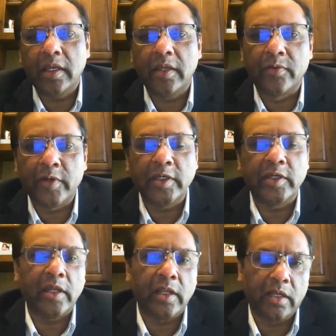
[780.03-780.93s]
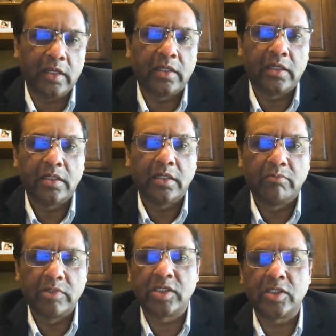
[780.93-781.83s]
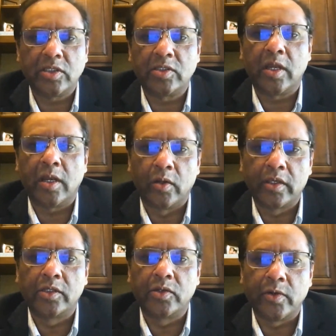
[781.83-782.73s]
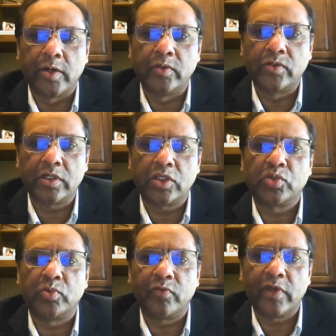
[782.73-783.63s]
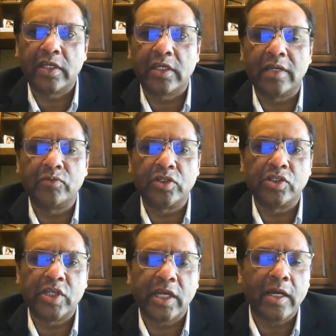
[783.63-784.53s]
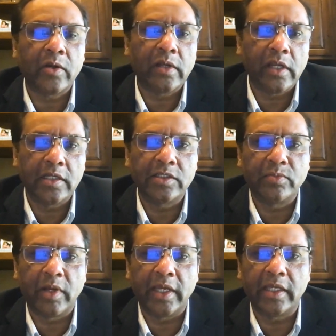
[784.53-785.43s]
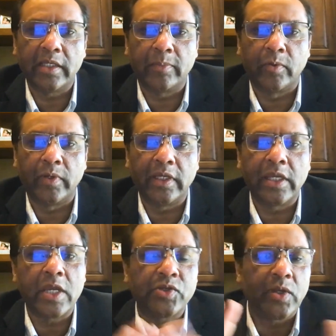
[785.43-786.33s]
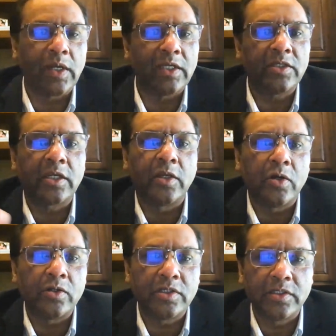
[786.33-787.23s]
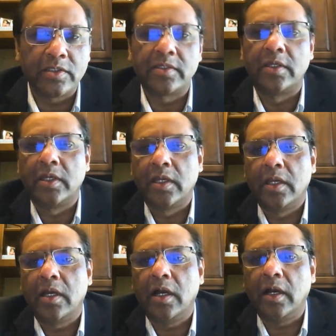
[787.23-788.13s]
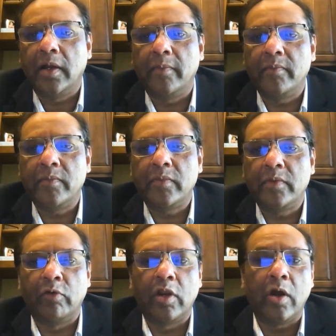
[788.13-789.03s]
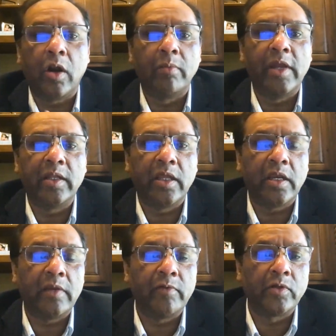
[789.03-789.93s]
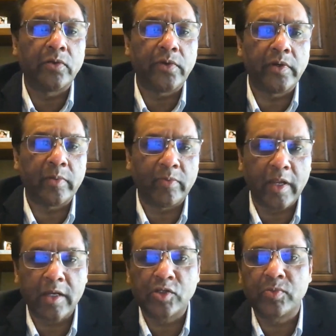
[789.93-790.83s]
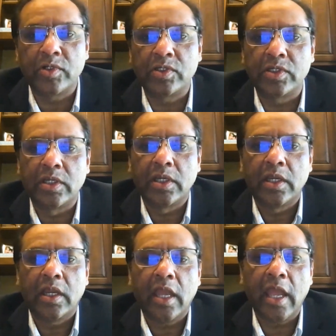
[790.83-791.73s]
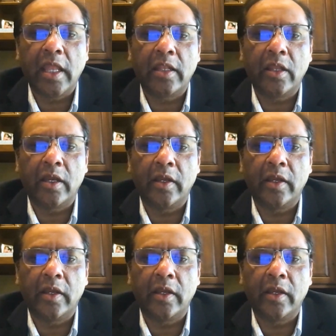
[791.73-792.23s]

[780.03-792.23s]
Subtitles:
In retail, businesses are looking to reduce customer wait times in checkout lines by deploying cashier-less technologies. They want to automate their inventory replenishments, and